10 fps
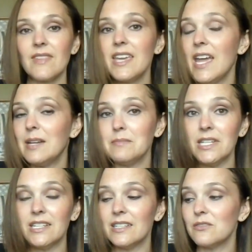Can't
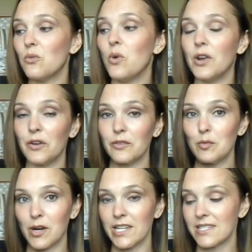beat it.
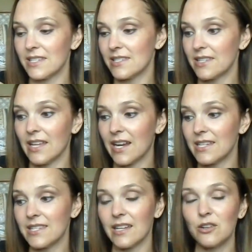Wonderful prices. And like
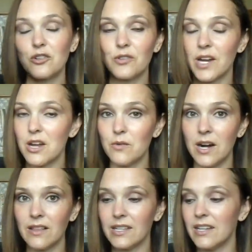I said, great
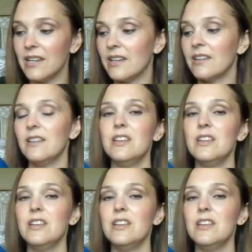quality.